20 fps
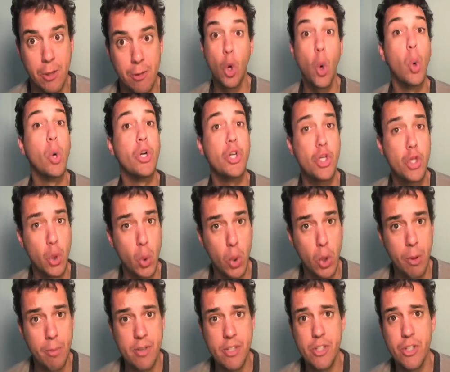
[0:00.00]
The court
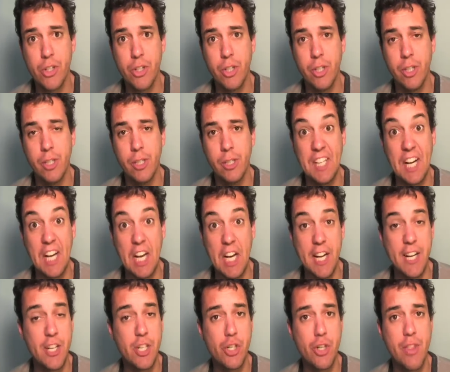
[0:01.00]
assured Mr.
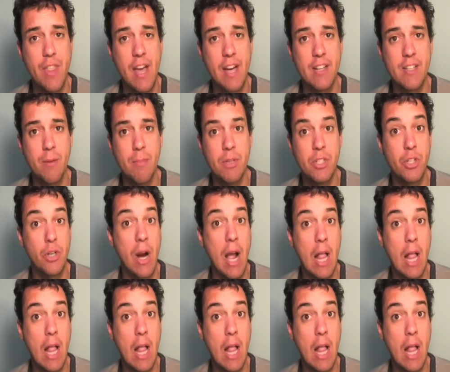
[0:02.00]
Grigidich that Mr.